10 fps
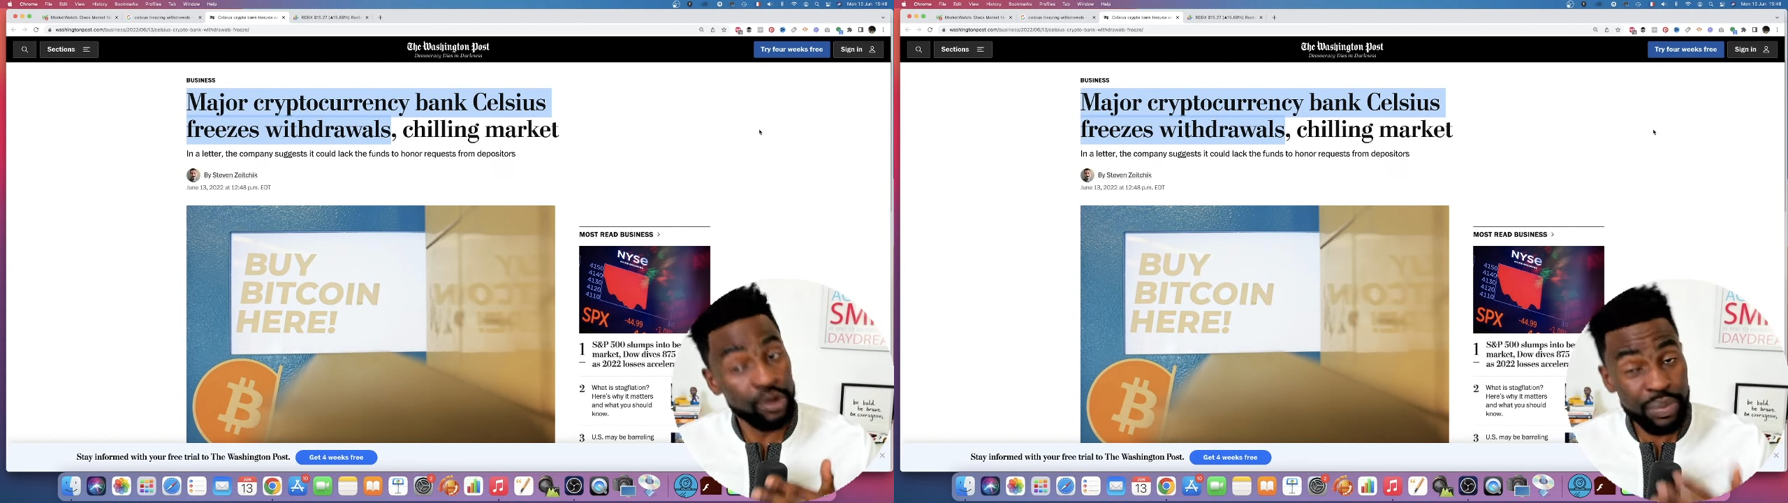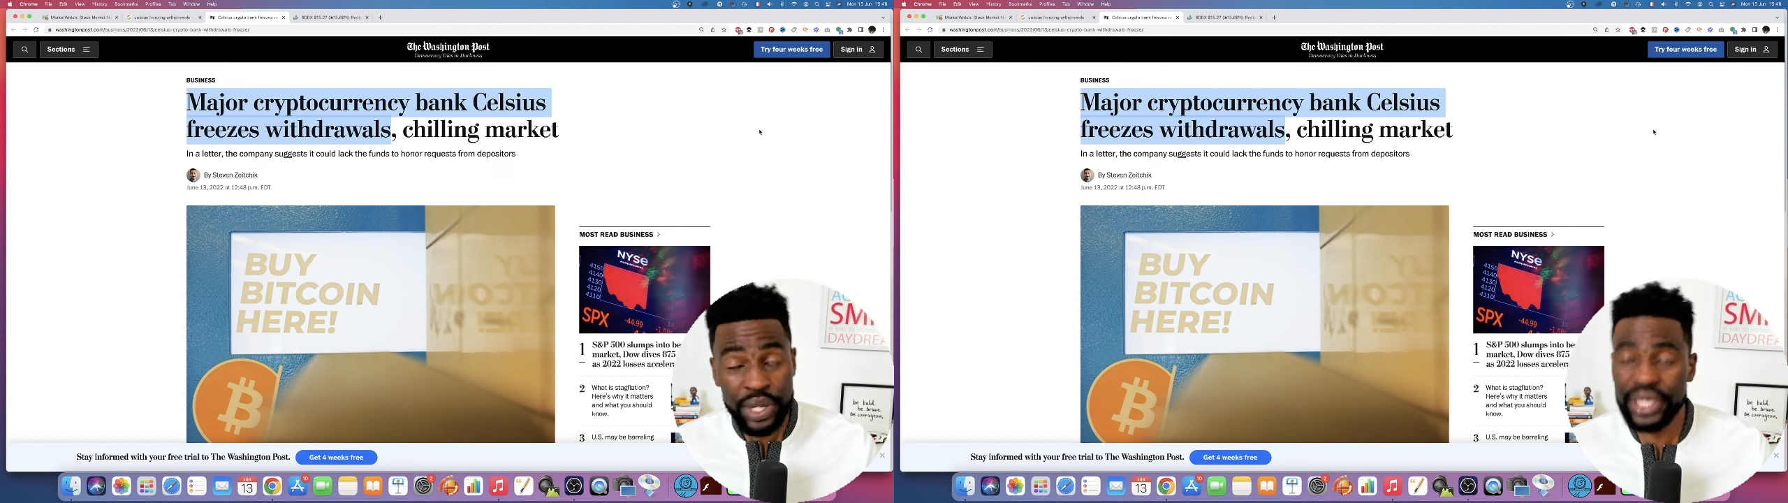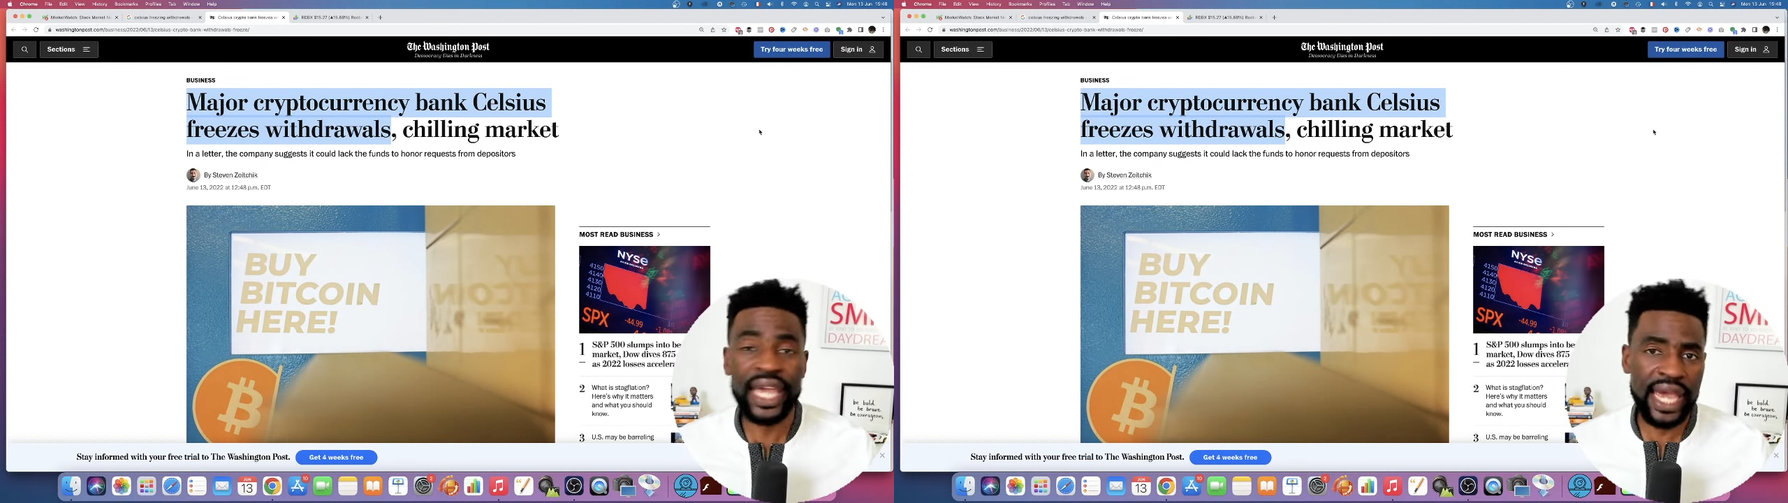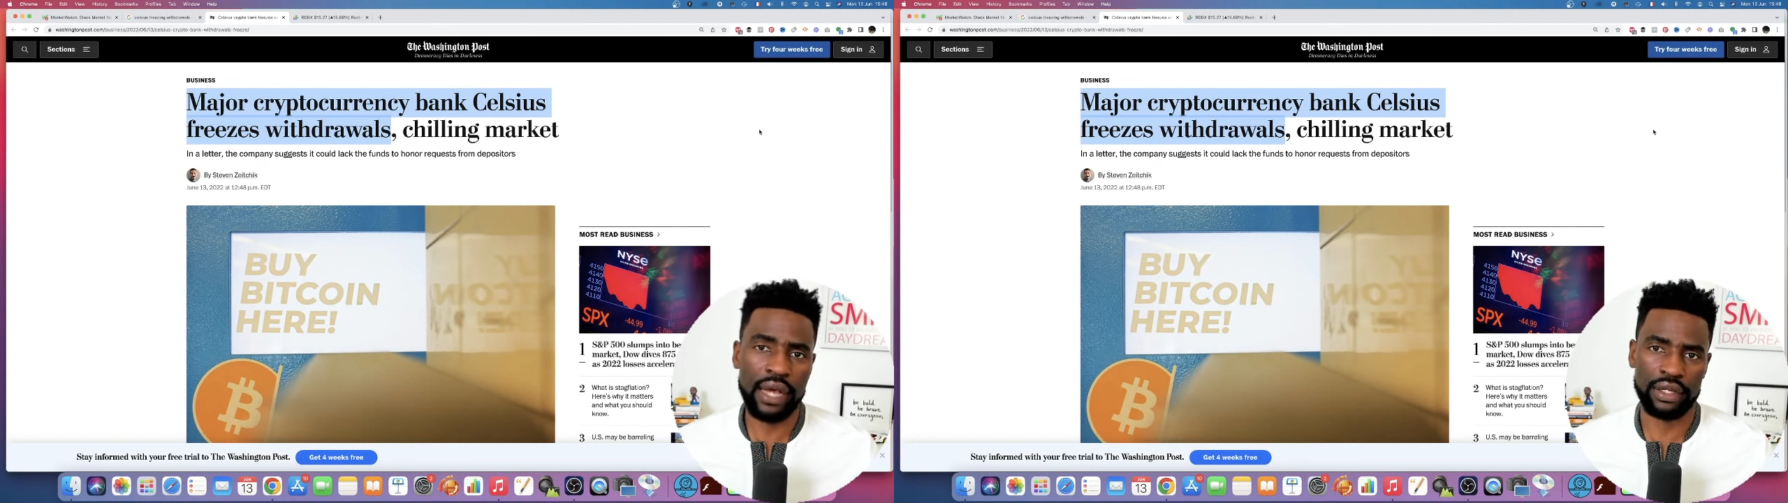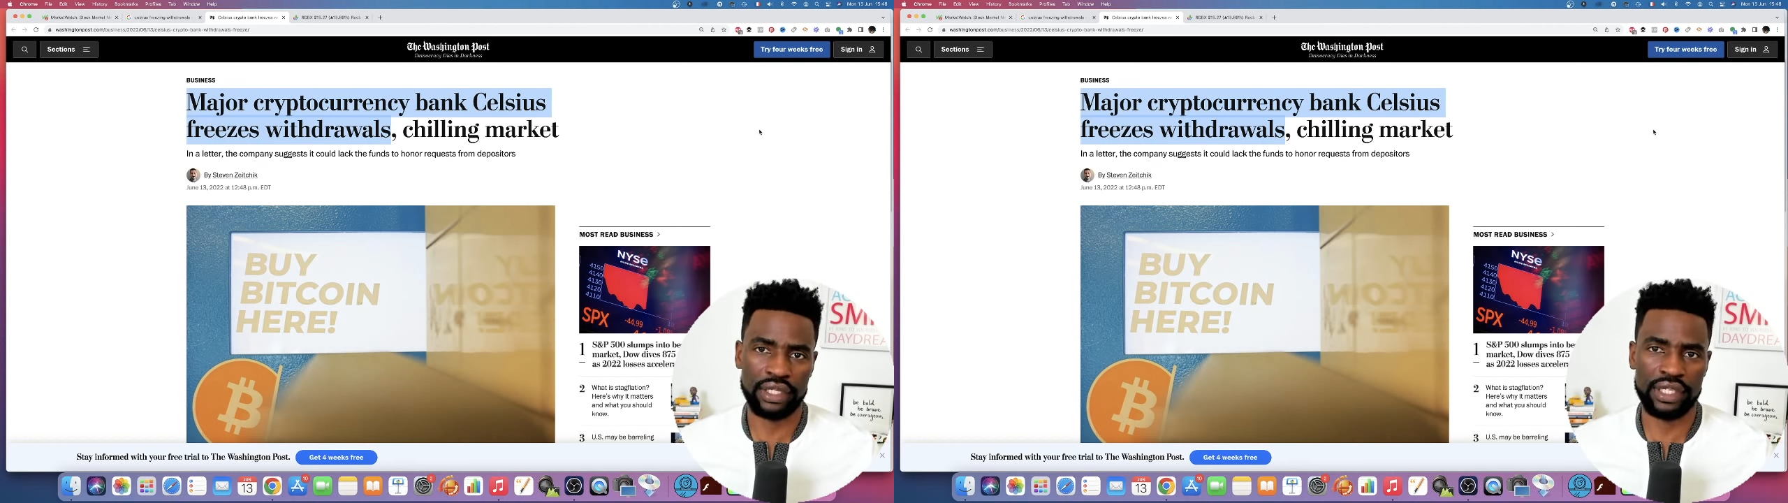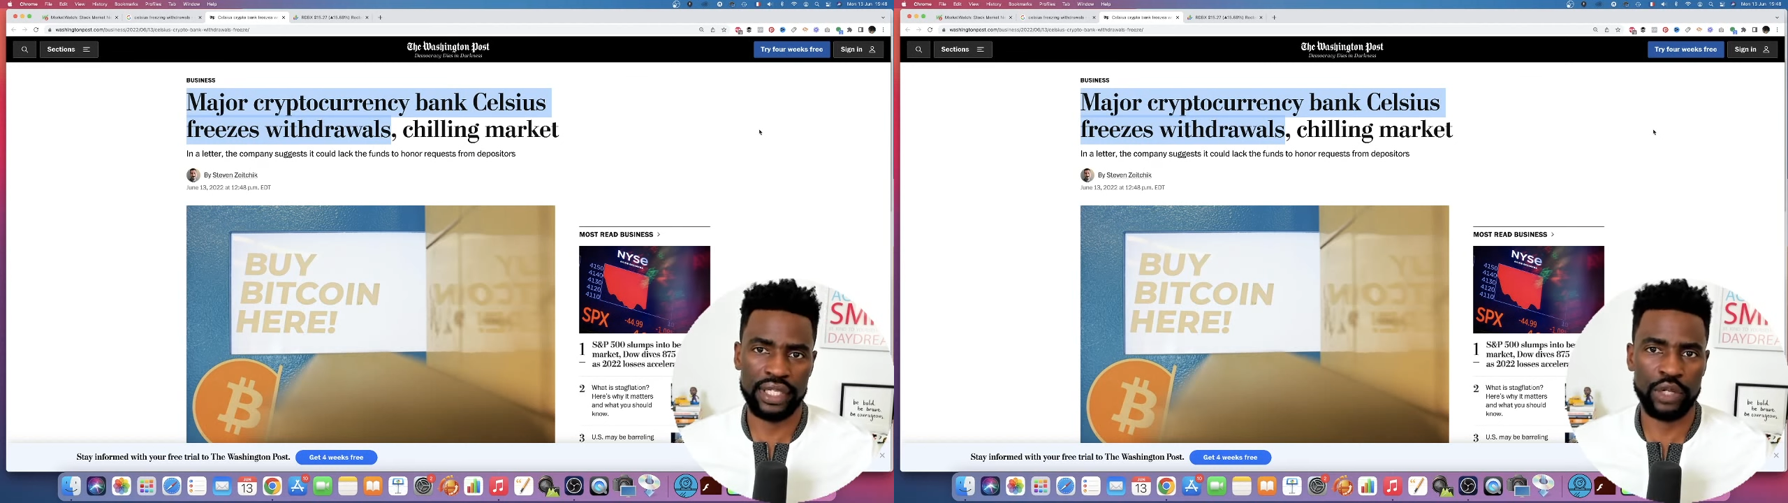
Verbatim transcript: it will be a chaos.